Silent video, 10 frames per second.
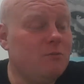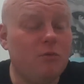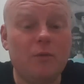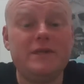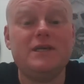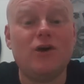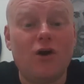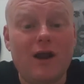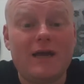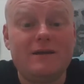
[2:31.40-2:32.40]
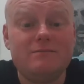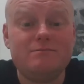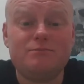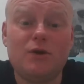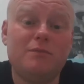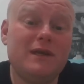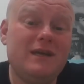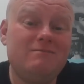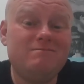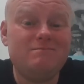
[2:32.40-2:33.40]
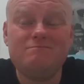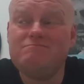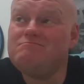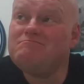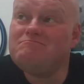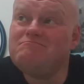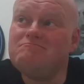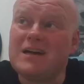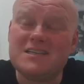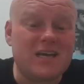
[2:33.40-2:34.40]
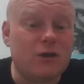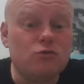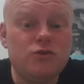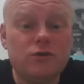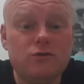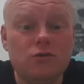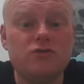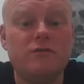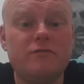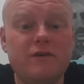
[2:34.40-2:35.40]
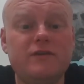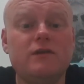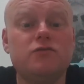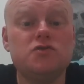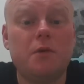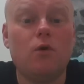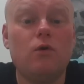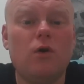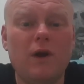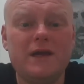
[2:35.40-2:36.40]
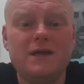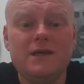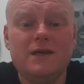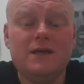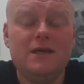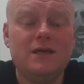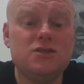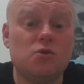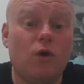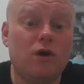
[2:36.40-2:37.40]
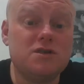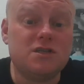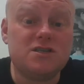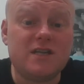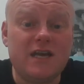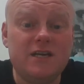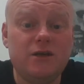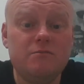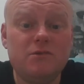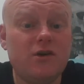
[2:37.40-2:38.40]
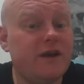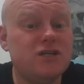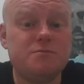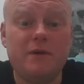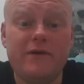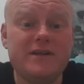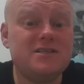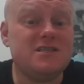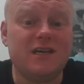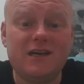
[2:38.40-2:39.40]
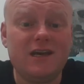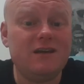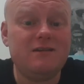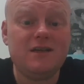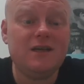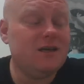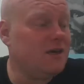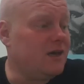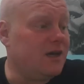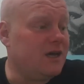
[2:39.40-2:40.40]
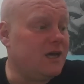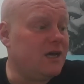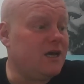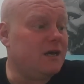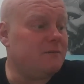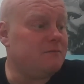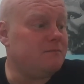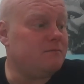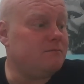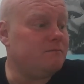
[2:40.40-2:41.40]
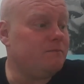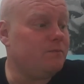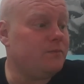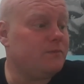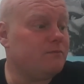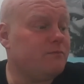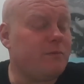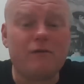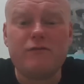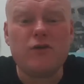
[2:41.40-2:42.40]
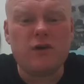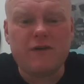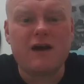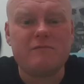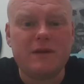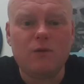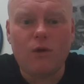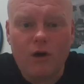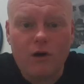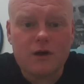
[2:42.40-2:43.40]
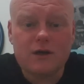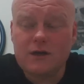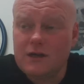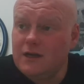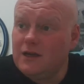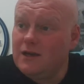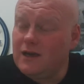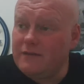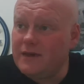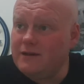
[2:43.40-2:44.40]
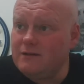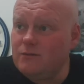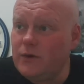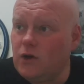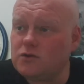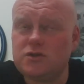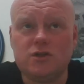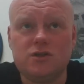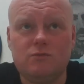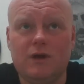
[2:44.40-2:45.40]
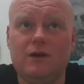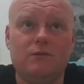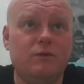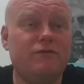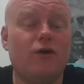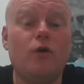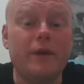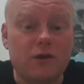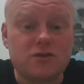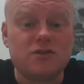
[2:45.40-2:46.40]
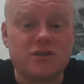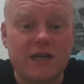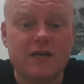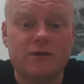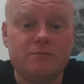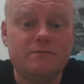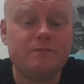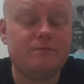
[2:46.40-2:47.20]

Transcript: But we did all right. Probably, I'd say 100, 150 of us broke away to walk to the stadium. Great spirits, singing. About a 35-minute walk. And then we got to we thought we got to the stadium,